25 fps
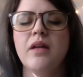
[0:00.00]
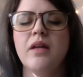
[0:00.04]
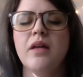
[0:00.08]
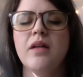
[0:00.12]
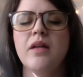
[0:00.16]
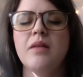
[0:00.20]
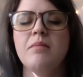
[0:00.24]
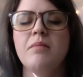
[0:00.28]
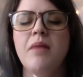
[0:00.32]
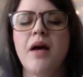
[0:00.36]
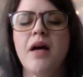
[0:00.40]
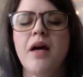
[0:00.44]

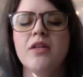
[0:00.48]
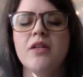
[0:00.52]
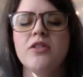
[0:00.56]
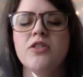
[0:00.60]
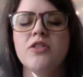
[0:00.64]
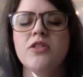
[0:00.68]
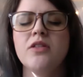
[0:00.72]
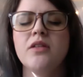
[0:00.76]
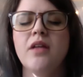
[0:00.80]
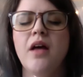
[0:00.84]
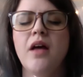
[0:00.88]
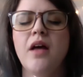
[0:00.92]

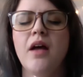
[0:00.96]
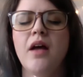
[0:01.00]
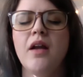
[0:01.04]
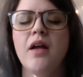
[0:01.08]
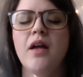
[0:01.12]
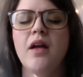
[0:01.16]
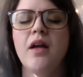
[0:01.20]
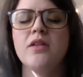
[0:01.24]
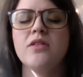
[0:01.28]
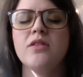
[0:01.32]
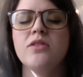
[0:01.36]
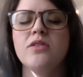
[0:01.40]
imagine that
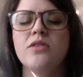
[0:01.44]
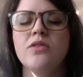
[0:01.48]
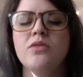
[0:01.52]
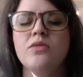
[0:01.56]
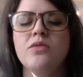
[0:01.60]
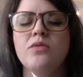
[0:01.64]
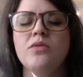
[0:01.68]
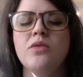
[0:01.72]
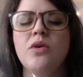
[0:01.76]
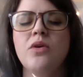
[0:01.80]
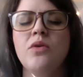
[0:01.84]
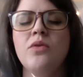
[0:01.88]
as
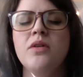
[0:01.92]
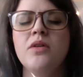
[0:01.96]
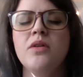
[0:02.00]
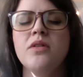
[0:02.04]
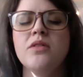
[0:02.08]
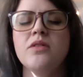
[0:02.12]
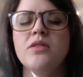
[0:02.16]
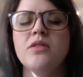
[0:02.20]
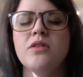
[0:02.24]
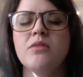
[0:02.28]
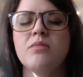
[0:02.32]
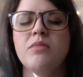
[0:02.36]
you
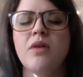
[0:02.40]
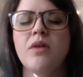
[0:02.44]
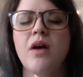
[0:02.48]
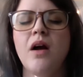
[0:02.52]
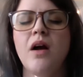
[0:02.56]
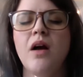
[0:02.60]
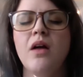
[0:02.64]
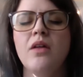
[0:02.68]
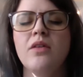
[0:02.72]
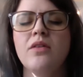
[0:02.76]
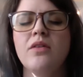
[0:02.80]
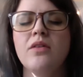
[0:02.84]
notice your
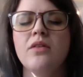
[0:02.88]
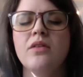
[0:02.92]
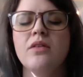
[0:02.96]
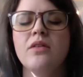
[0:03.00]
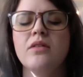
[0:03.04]
breath,